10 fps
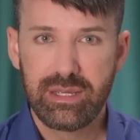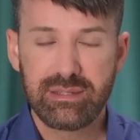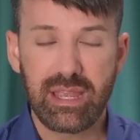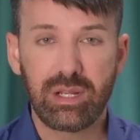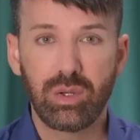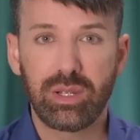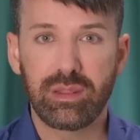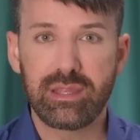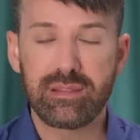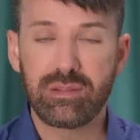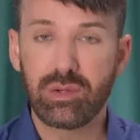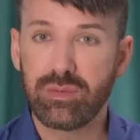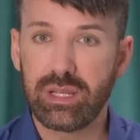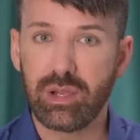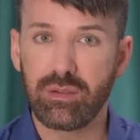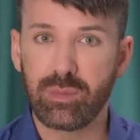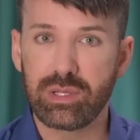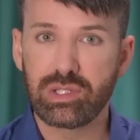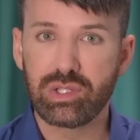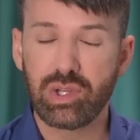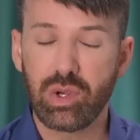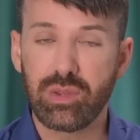Take a look at these two videos, which show